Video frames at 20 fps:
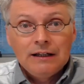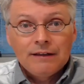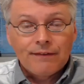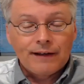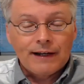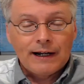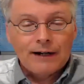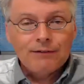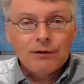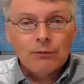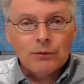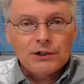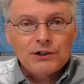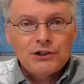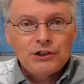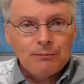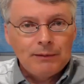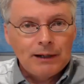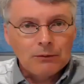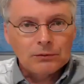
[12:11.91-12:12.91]
that everyone
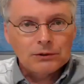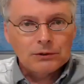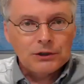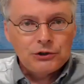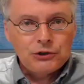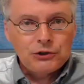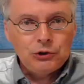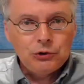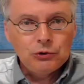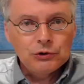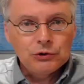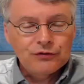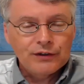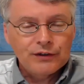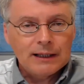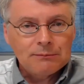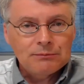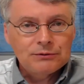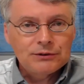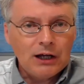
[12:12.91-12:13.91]
should be able to choose for
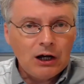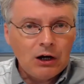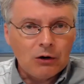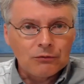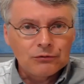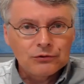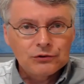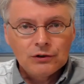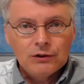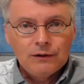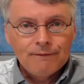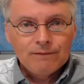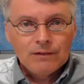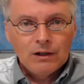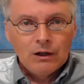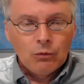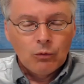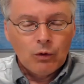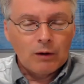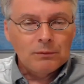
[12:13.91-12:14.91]
themselves
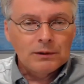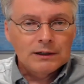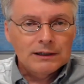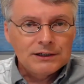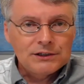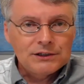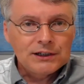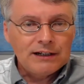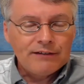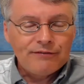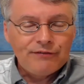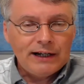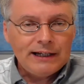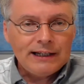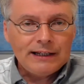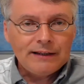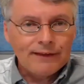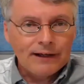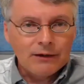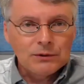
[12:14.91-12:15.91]
what religion, if
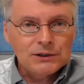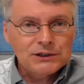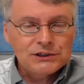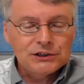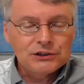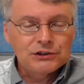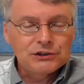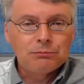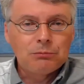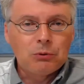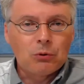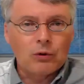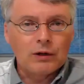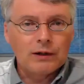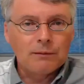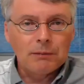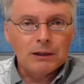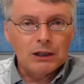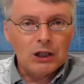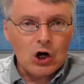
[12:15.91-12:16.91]
any, they wish to support
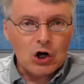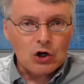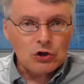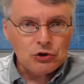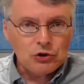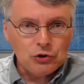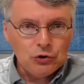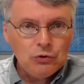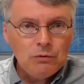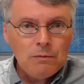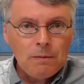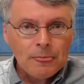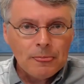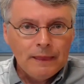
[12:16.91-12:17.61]
and belong to,